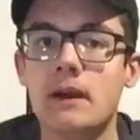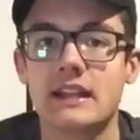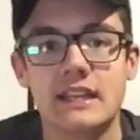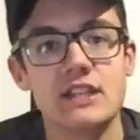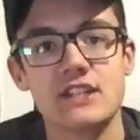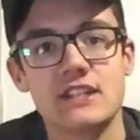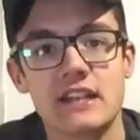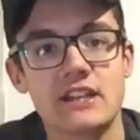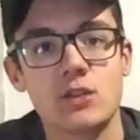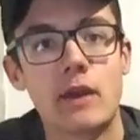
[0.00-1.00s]
but he just
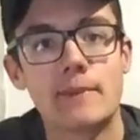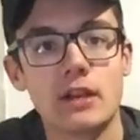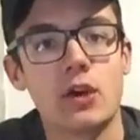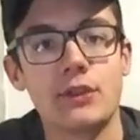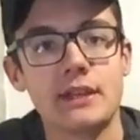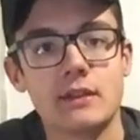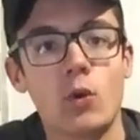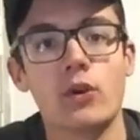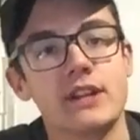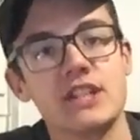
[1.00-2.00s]
decides to wipe out all the
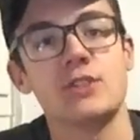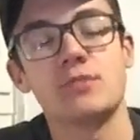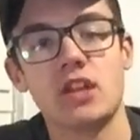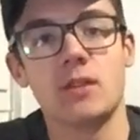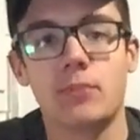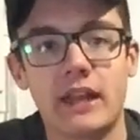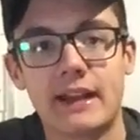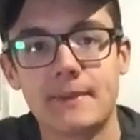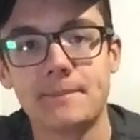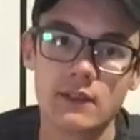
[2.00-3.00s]
organisms on the
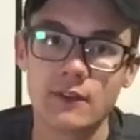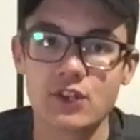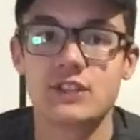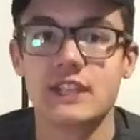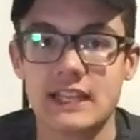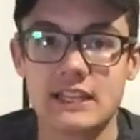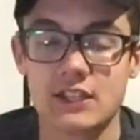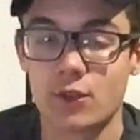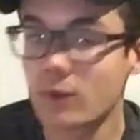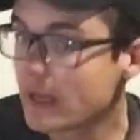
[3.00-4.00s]
planet. The Avengers see that
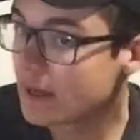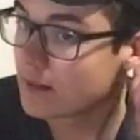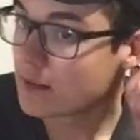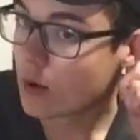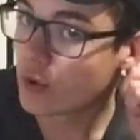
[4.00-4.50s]
he's a threat.